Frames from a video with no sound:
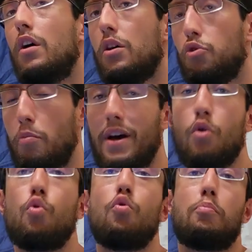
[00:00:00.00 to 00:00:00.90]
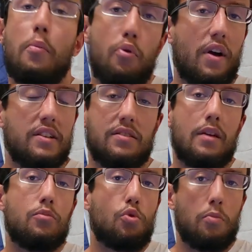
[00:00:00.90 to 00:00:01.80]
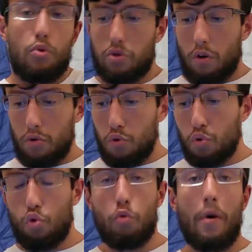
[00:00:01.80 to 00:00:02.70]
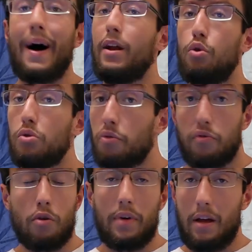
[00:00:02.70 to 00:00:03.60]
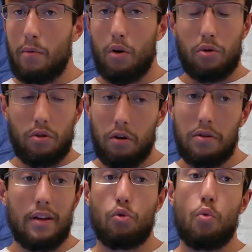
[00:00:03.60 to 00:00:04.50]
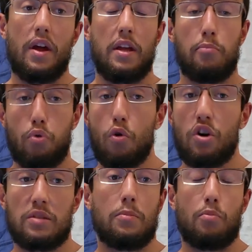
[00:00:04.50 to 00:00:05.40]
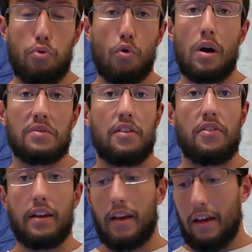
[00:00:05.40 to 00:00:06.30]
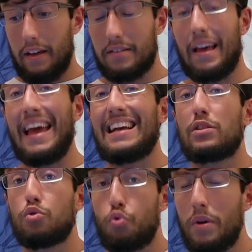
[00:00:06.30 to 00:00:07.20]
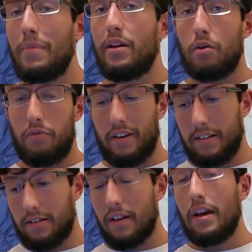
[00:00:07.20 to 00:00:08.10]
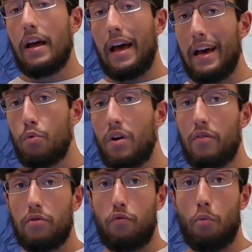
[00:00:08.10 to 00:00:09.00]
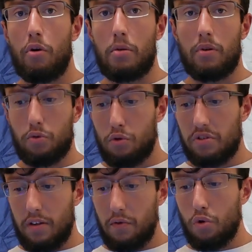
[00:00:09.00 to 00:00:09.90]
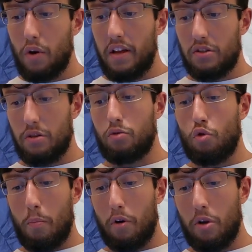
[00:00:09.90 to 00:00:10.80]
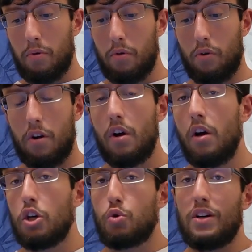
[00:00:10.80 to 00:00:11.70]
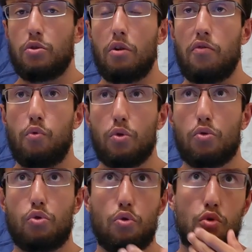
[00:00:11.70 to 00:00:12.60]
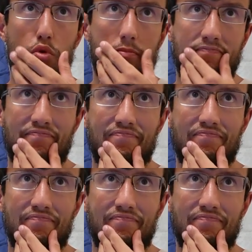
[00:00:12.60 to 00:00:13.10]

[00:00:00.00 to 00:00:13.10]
the man who popularized them the most on YouTube. I learned from him a ton, and the way he program, programs, I think, is extremely advanced and relevant for bodybuilders, even though he is not a bodybuilder. So I sort of want to